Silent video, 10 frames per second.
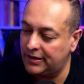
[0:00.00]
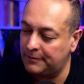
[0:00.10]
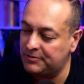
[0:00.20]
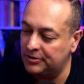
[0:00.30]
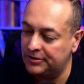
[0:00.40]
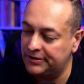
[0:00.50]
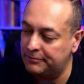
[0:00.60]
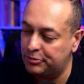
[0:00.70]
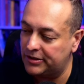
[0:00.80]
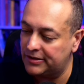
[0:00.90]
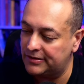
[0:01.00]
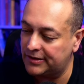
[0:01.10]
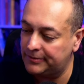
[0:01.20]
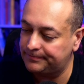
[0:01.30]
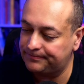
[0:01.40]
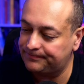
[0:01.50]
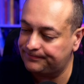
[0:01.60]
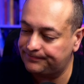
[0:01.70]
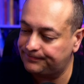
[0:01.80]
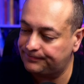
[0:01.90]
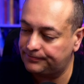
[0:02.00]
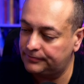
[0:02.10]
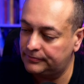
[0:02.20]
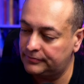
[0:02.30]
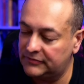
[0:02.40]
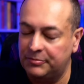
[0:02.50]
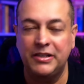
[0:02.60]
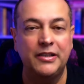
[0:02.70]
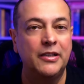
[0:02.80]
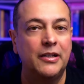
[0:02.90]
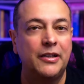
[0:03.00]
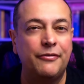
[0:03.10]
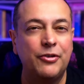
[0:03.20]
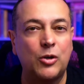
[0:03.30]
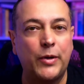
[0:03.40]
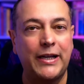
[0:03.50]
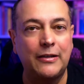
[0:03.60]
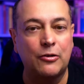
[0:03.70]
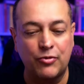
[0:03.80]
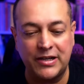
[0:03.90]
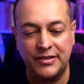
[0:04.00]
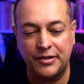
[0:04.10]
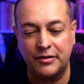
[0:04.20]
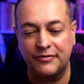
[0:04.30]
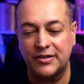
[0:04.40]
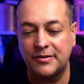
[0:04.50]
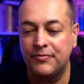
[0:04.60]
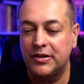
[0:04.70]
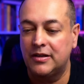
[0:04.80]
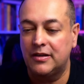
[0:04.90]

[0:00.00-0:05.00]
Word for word: Absolutely brilliant here. Let me give you a quick little rundown of this.